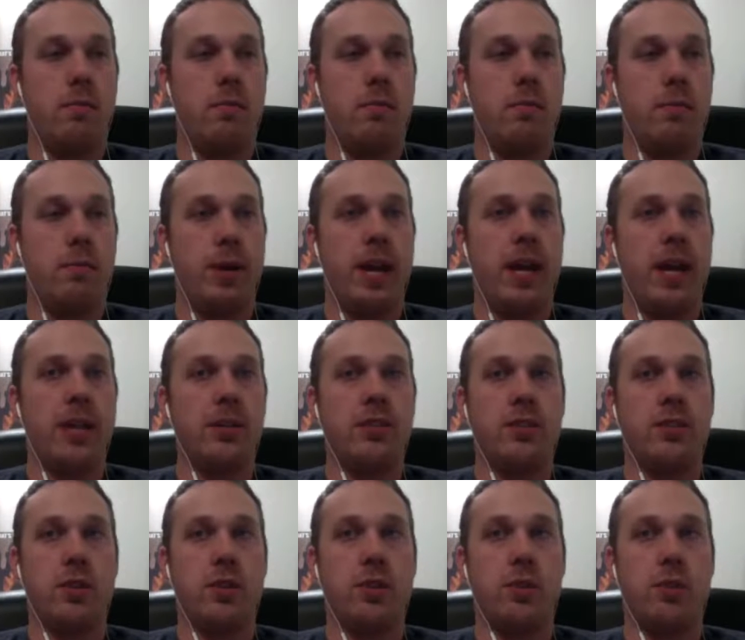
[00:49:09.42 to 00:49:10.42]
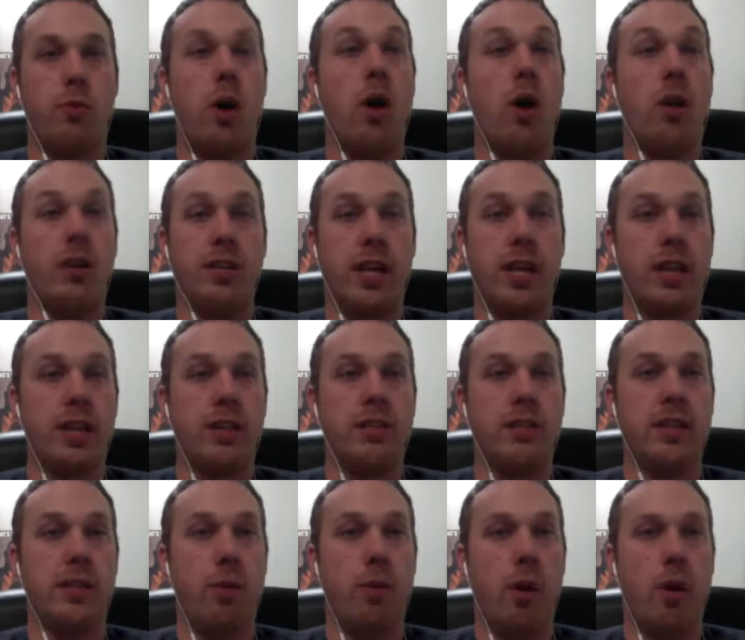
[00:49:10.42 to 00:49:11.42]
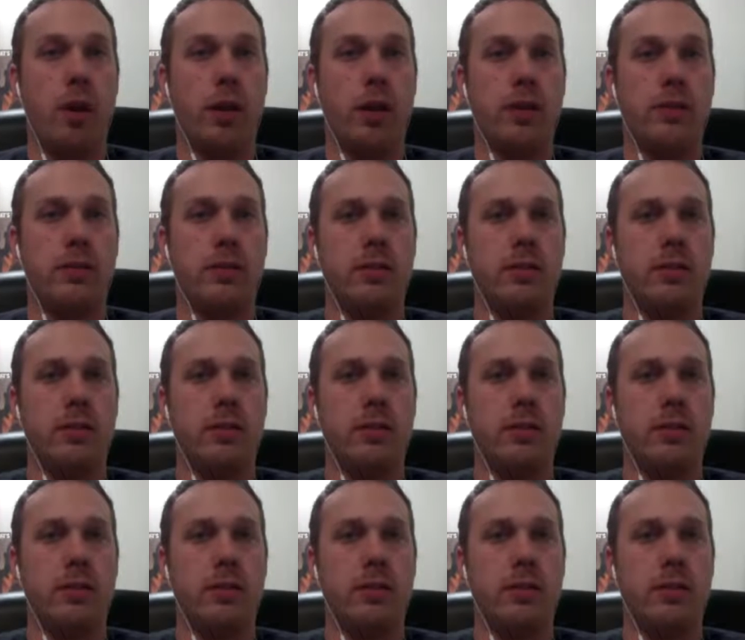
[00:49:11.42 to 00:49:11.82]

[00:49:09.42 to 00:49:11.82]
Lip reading: But yeah. So Rollins, like you said, Rollins,